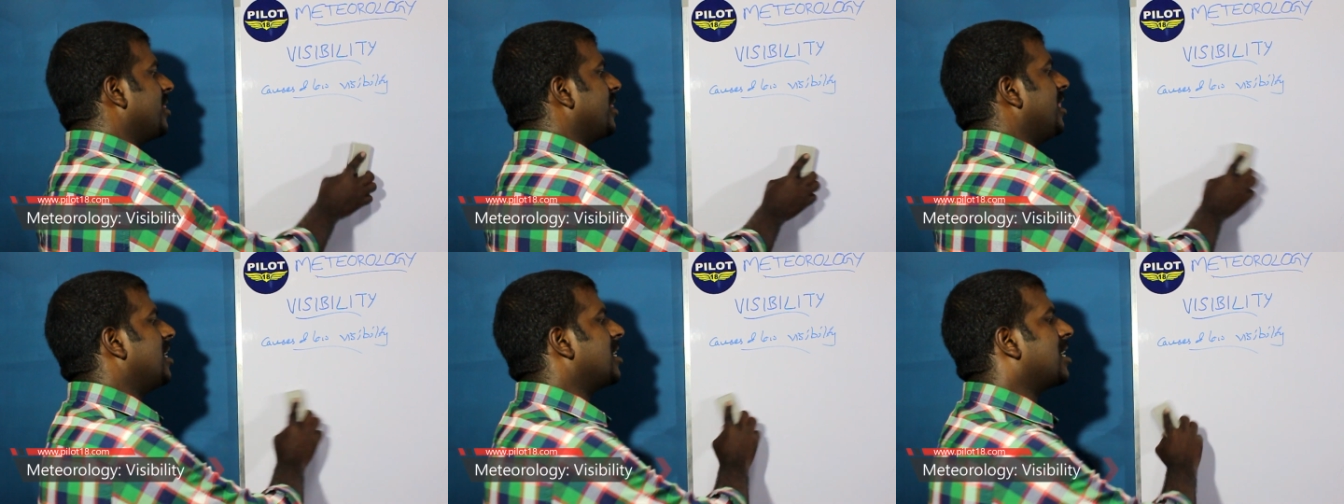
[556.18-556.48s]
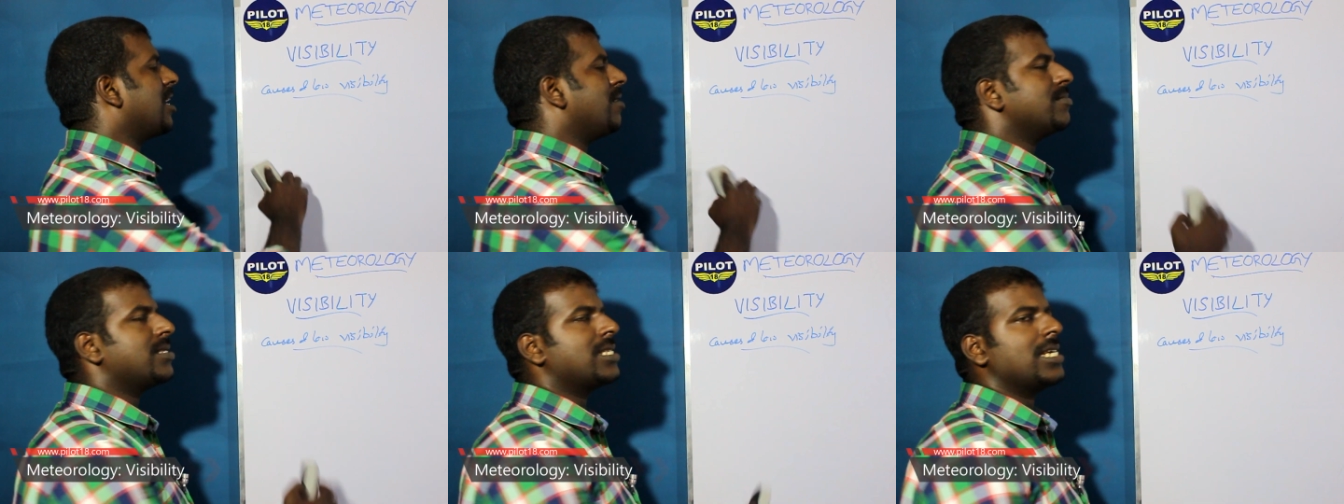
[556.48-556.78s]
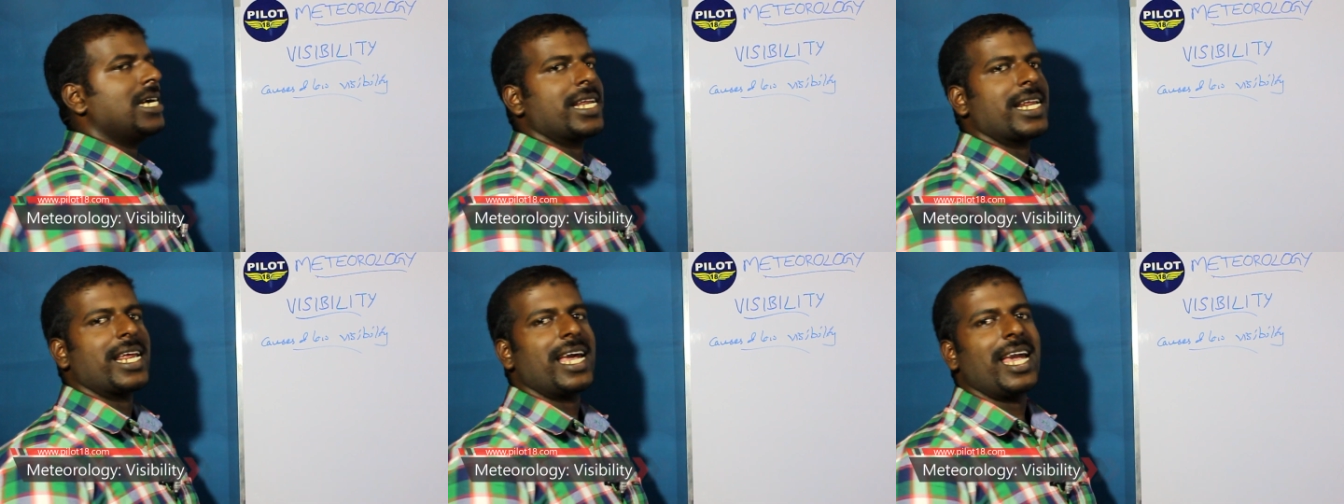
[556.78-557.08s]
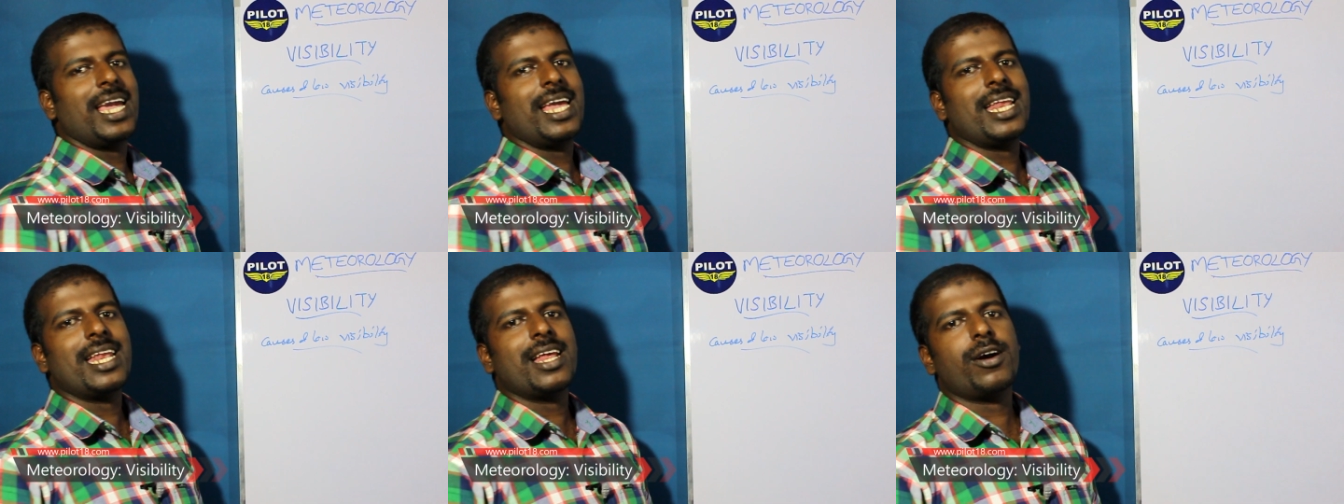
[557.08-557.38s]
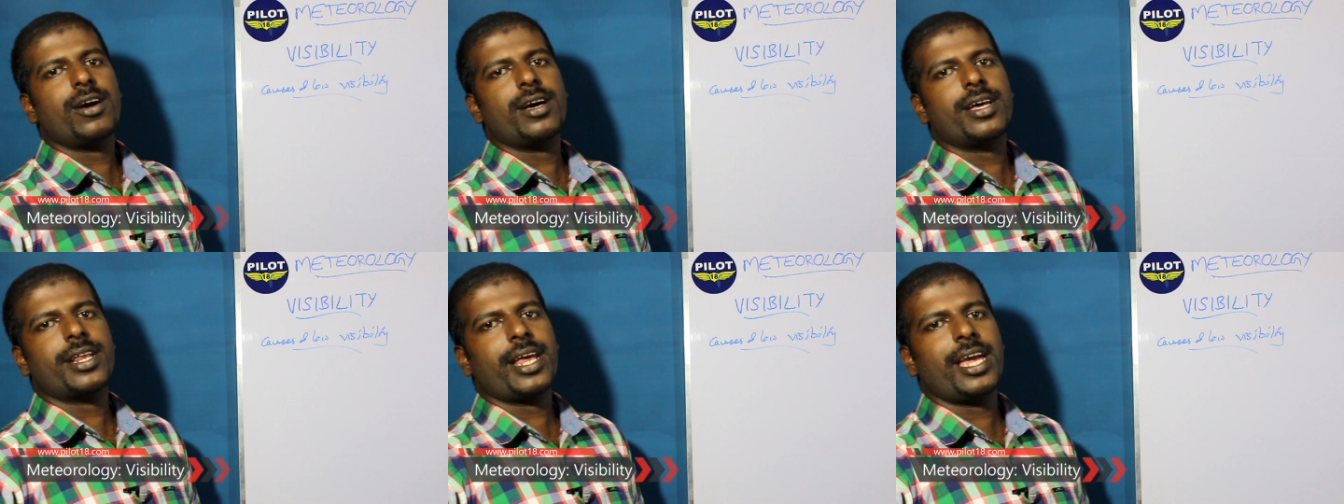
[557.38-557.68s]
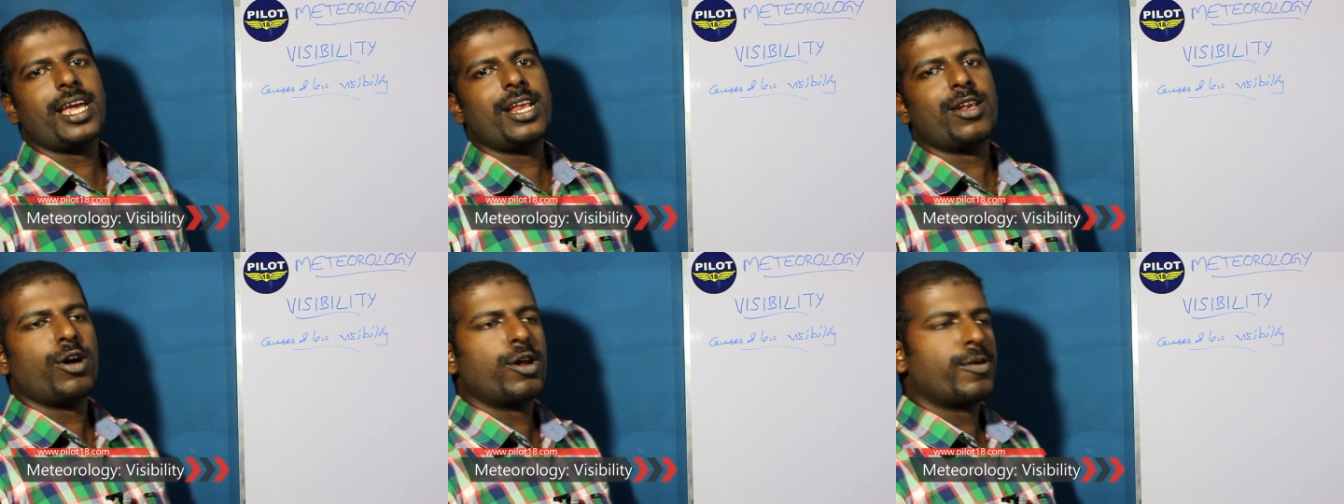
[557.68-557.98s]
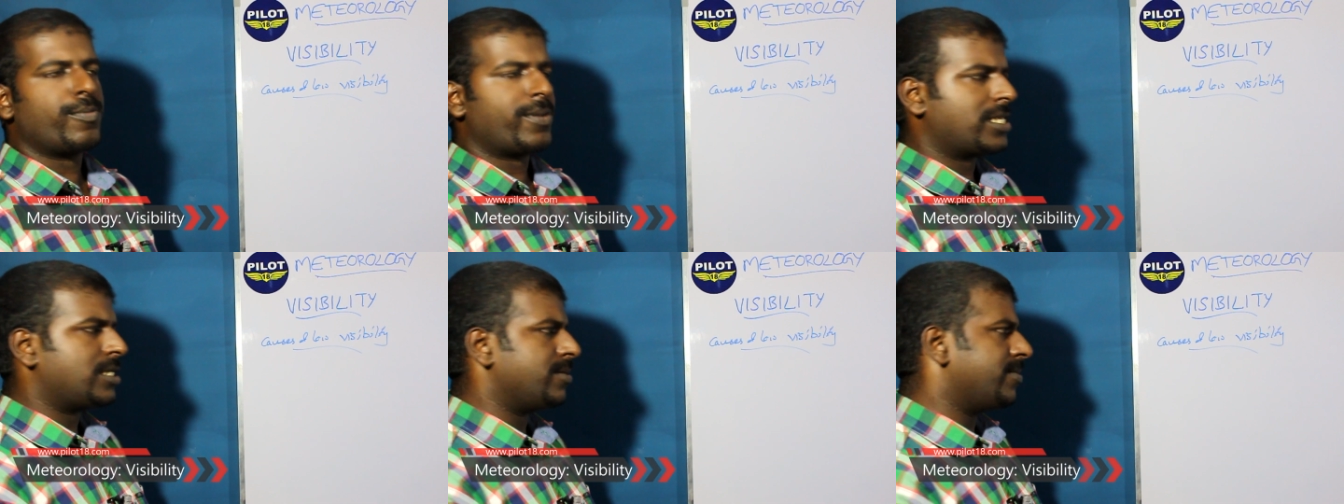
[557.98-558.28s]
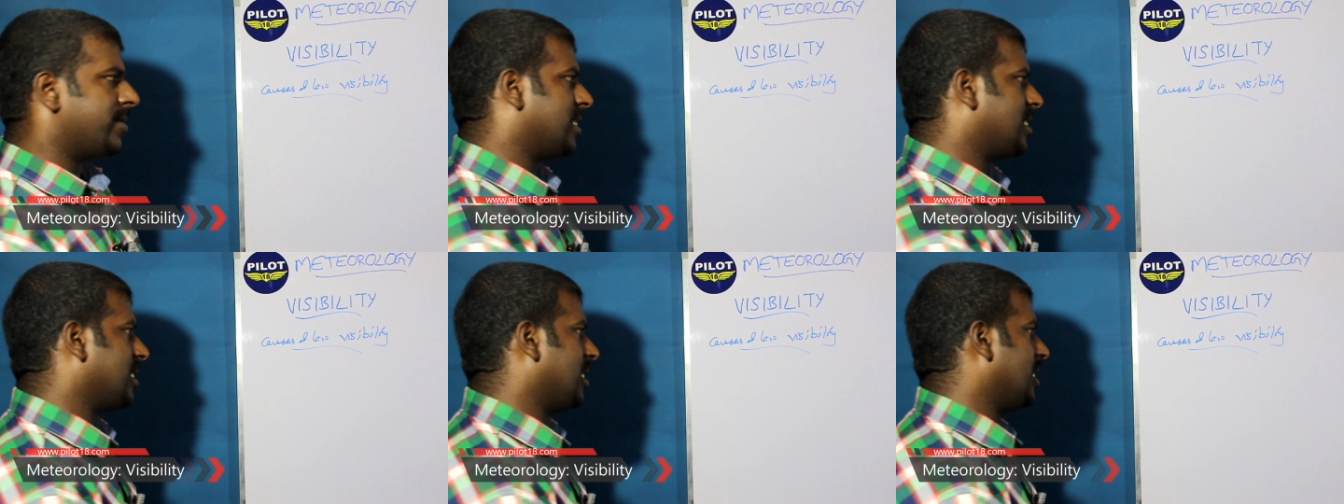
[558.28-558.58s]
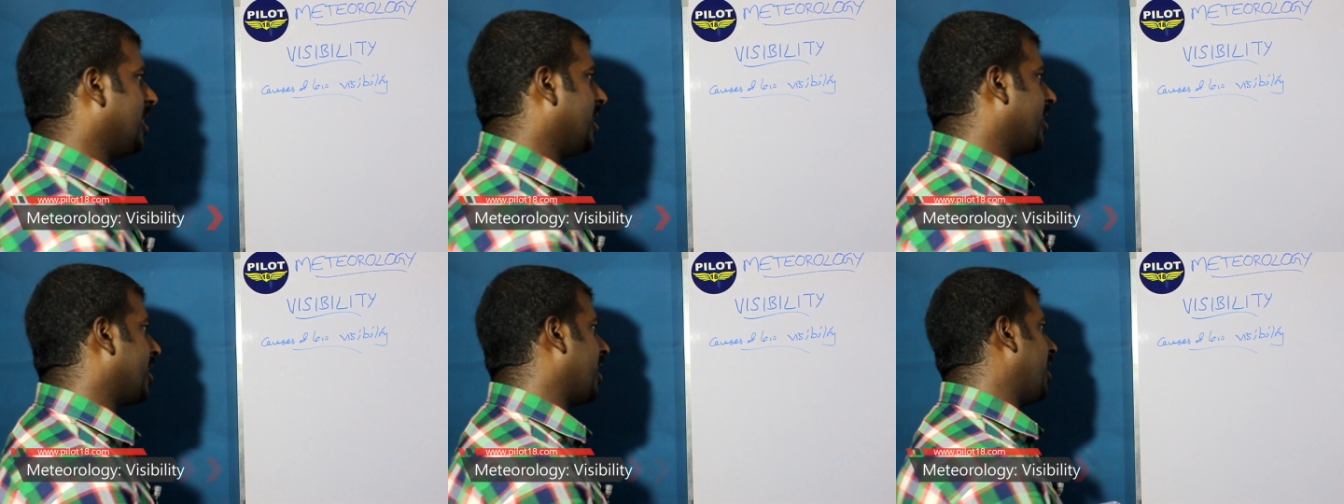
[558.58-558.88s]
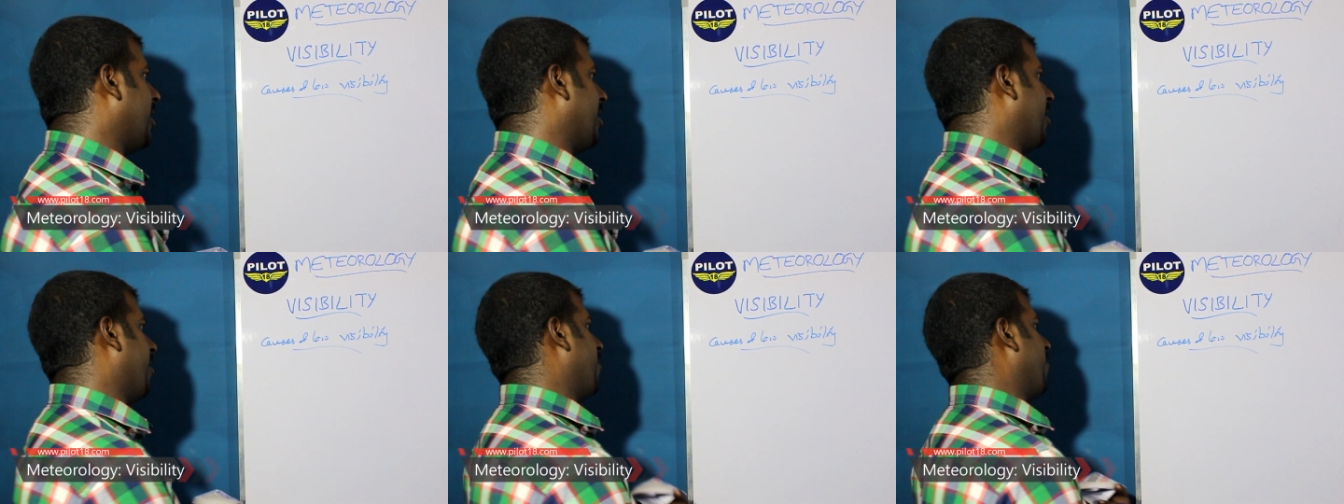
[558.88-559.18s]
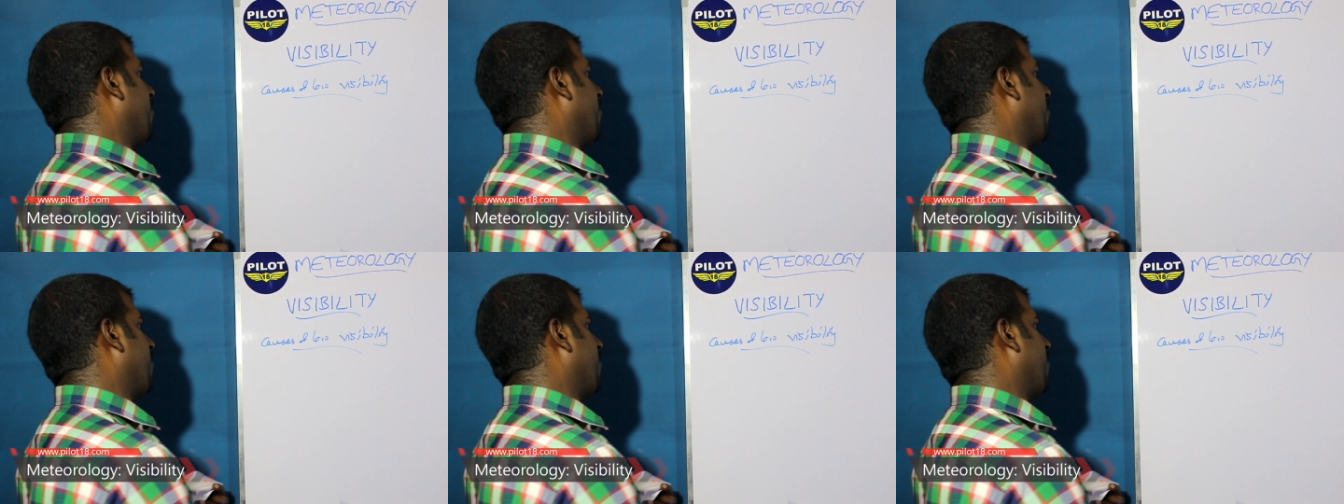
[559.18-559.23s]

Then comes rain, rain or precipitation, rain.